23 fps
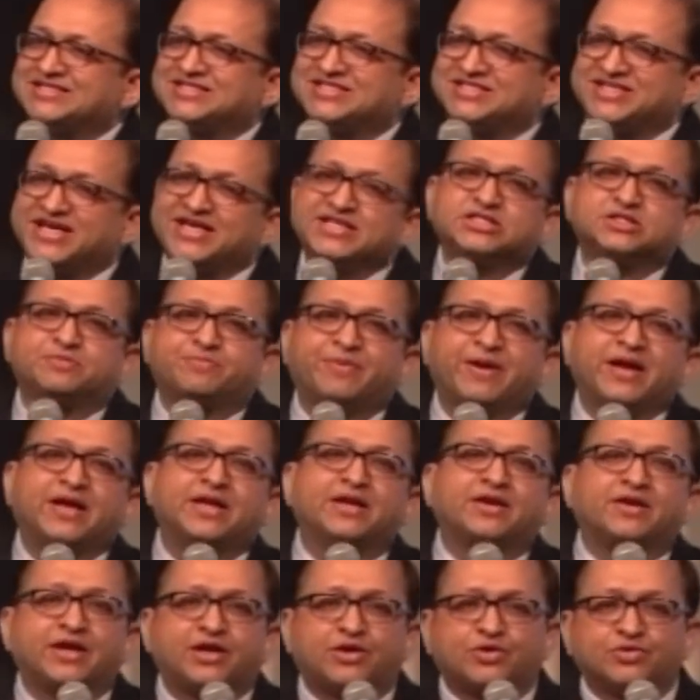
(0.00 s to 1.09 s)
chest pain
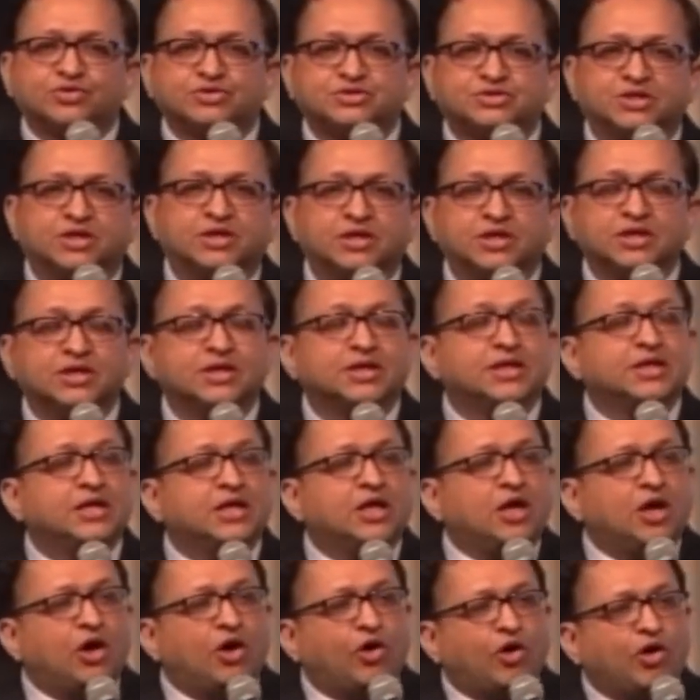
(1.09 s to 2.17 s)
retrosternal
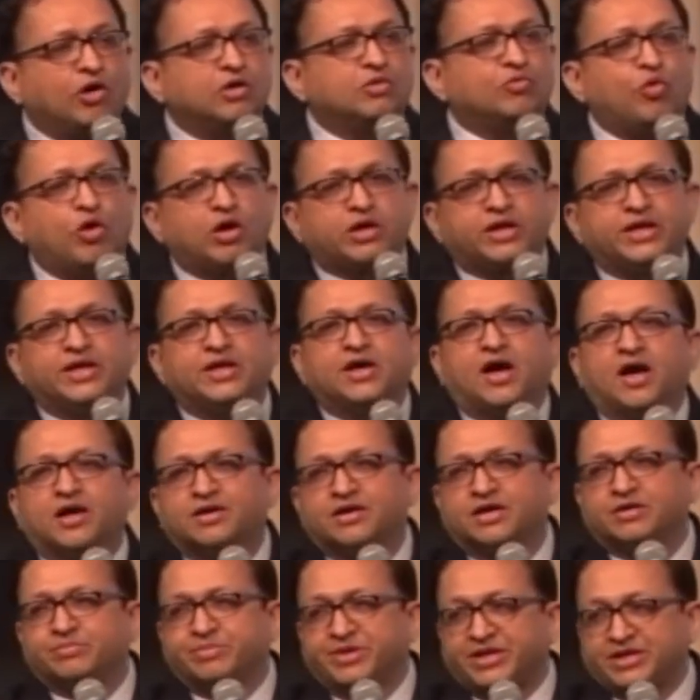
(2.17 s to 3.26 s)
on walking
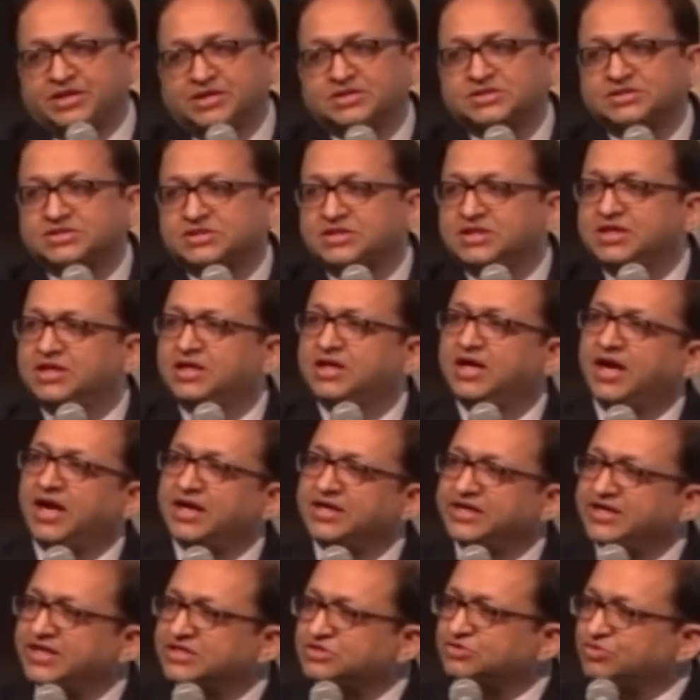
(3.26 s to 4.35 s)
100 meters and
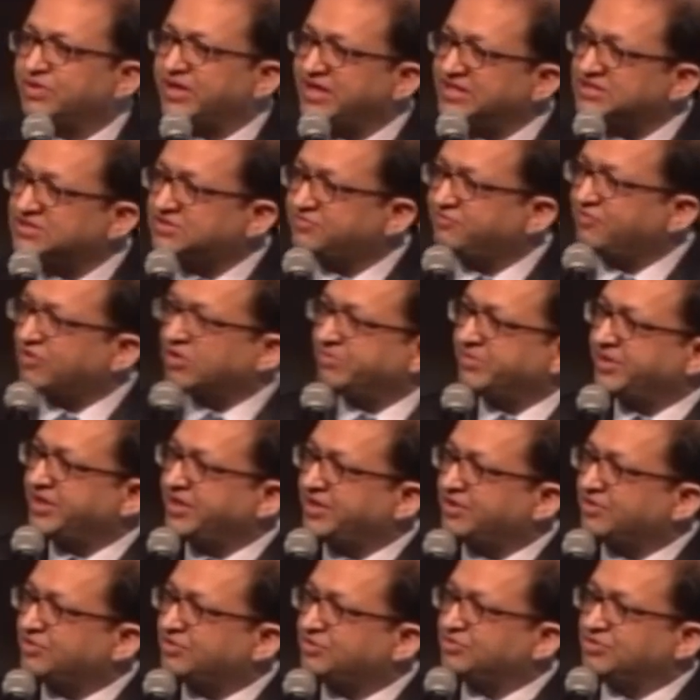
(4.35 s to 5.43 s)
he has to rest for a minute
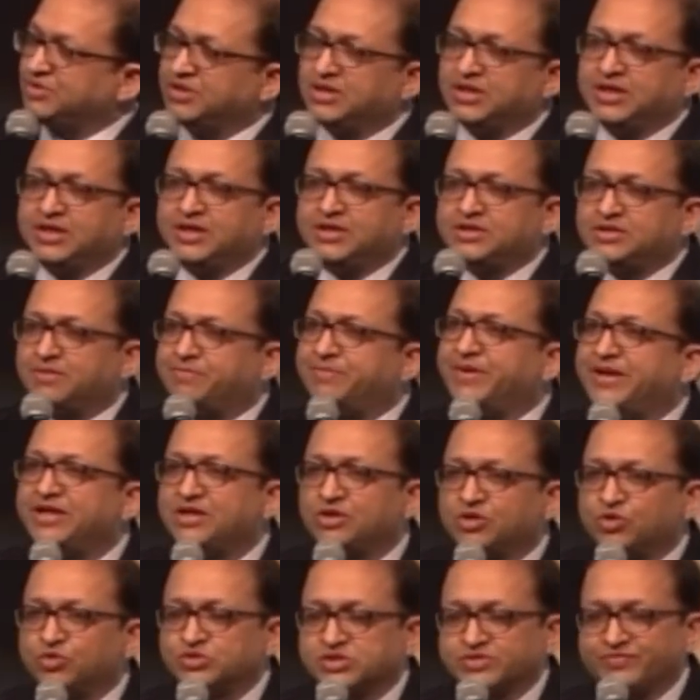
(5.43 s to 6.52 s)
or two, the pain
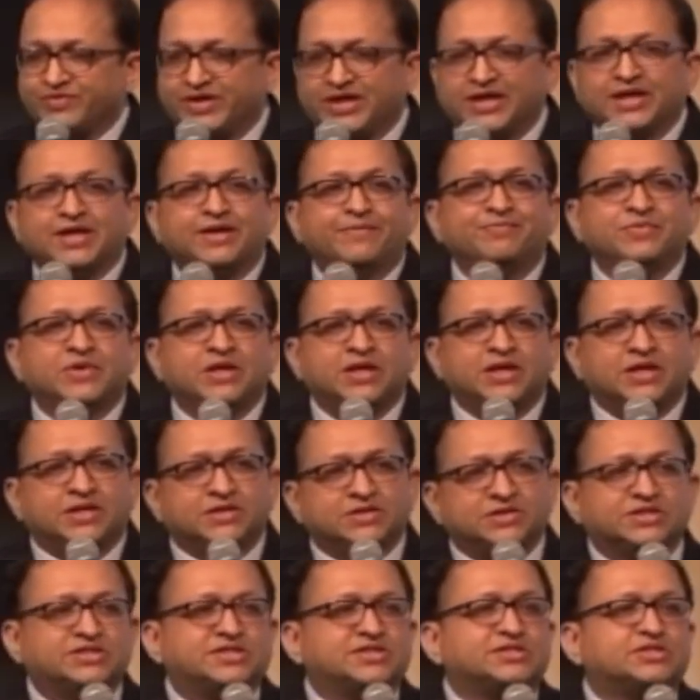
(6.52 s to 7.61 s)
goes away.
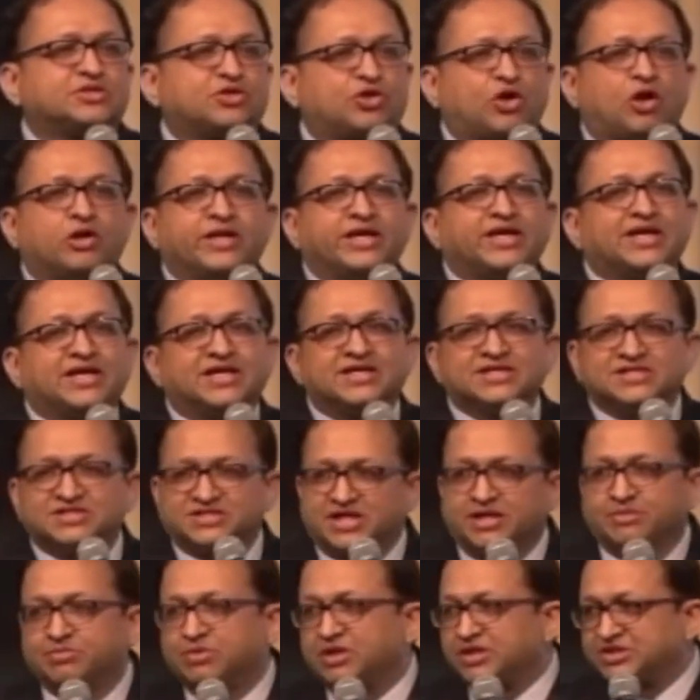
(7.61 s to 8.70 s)
This is chronic
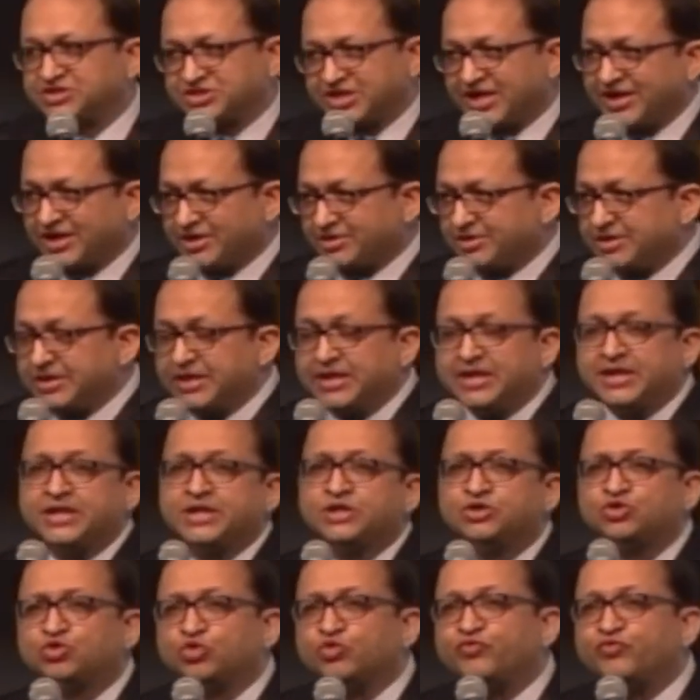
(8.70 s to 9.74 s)
stable angina. Two